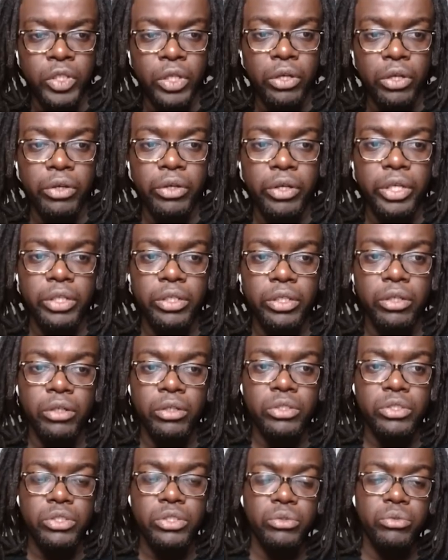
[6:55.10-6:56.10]
All right,
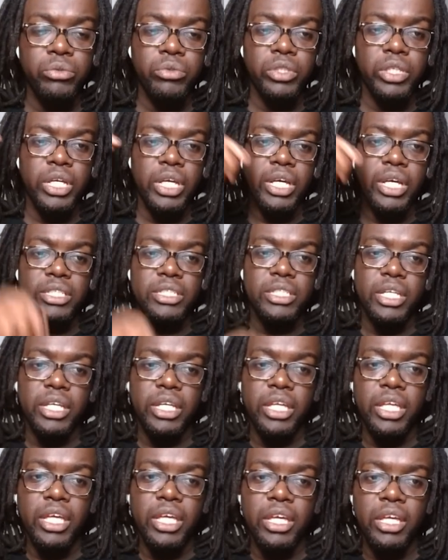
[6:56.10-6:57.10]
on to the guys that
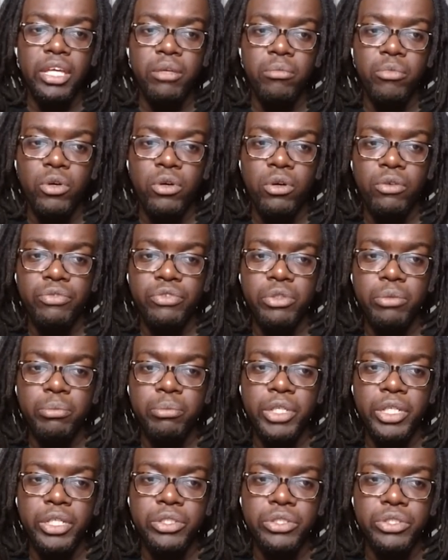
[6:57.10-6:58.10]
came off the
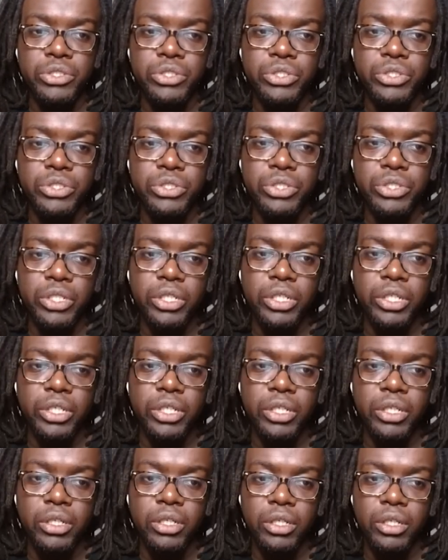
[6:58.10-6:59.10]
bench.
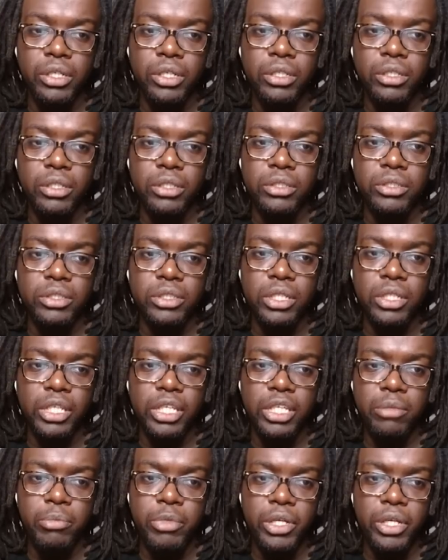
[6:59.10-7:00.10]

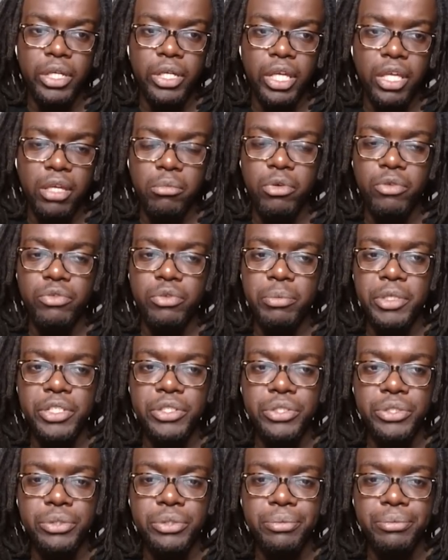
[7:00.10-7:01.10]
Saliba came off the
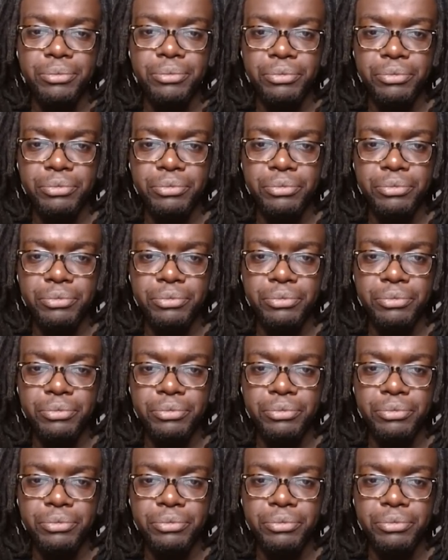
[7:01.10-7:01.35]
bench.